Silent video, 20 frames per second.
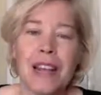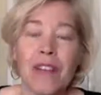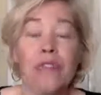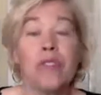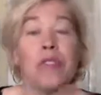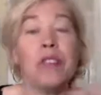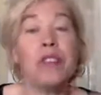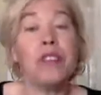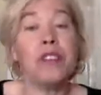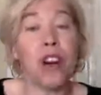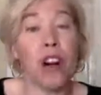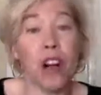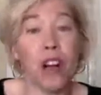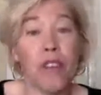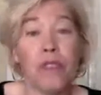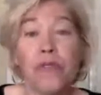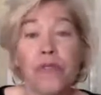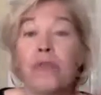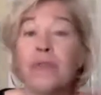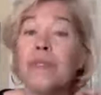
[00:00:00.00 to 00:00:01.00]
for the dog
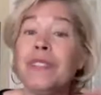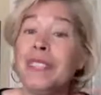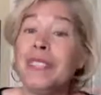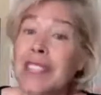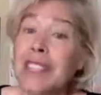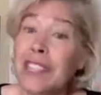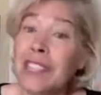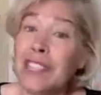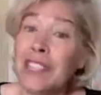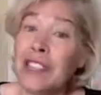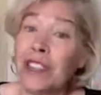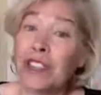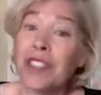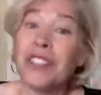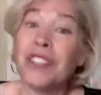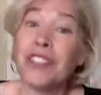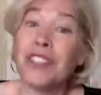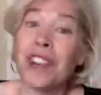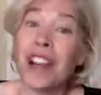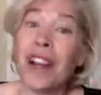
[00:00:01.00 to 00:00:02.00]
food was easier because
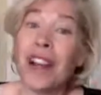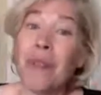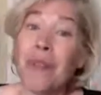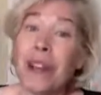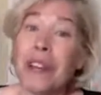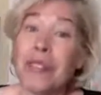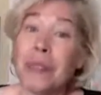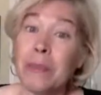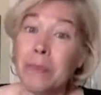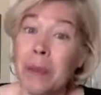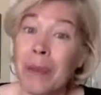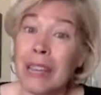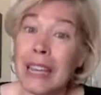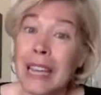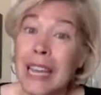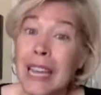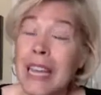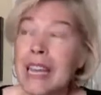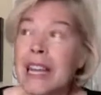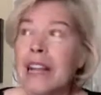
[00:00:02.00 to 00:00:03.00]
they're not quite as
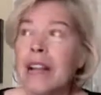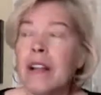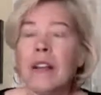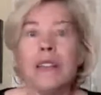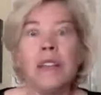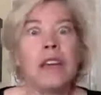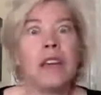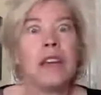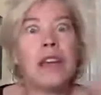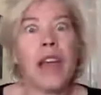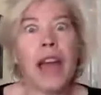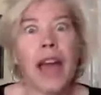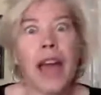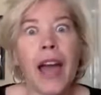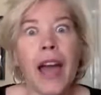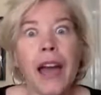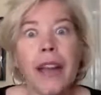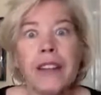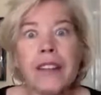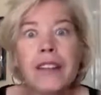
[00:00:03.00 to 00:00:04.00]
picky. Right.
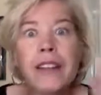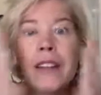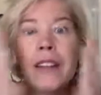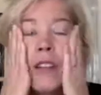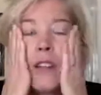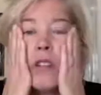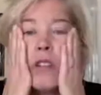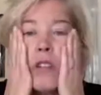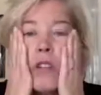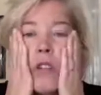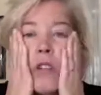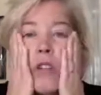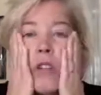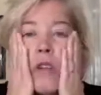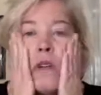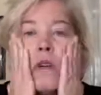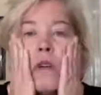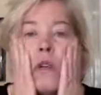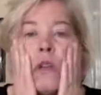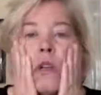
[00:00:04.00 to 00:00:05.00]
cats
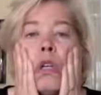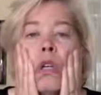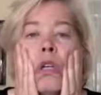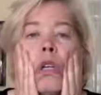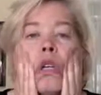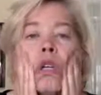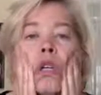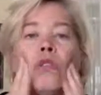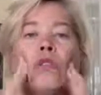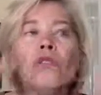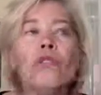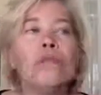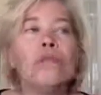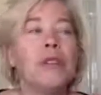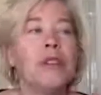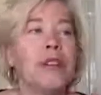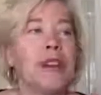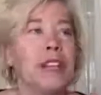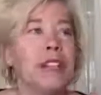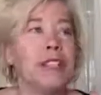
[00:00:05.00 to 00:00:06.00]
drove, oh, drove me
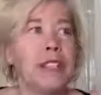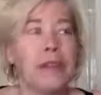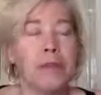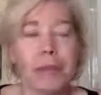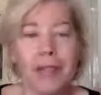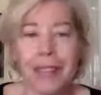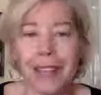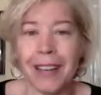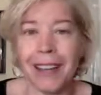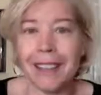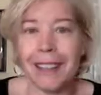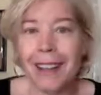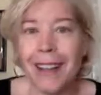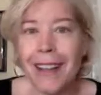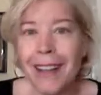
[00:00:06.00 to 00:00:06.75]
crazy because